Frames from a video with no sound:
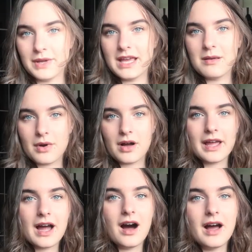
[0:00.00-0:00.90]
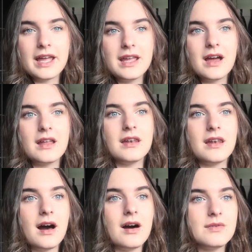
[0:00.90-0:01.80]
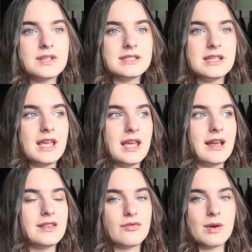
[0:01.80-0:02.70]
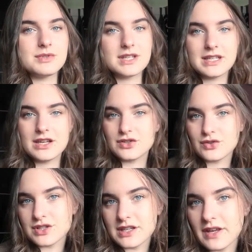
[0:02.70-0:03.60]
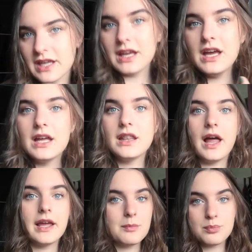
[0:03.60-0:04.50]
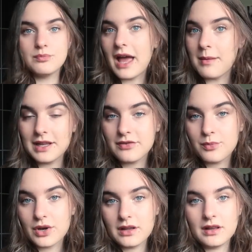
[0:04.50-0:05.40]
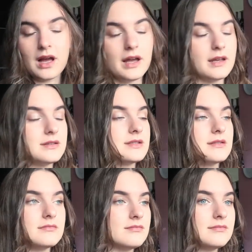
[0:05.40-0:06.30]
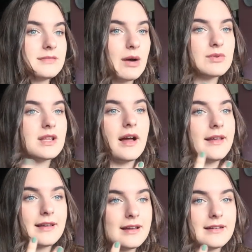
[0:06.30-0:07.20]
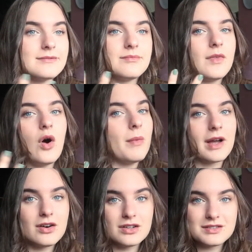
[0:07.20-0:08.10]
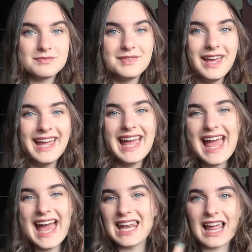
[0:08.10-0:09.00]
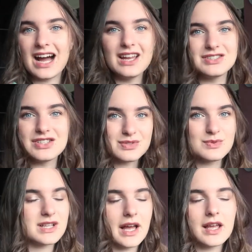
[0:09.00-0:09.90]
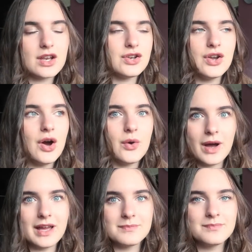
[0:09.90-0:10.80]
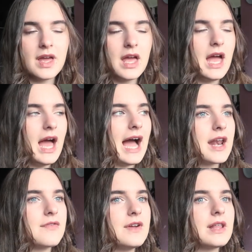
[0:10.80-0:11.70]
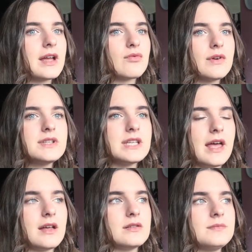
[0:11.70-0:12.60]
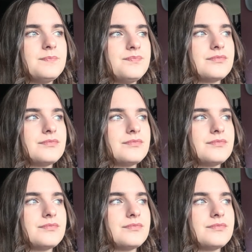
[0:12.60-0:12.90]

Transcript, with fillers: being bi, I love seeing the representation on TV. Like, Emily from Pretty Little Liars, that was like, oh my god. Like, I just was like, no way. And I feel like Riverdale,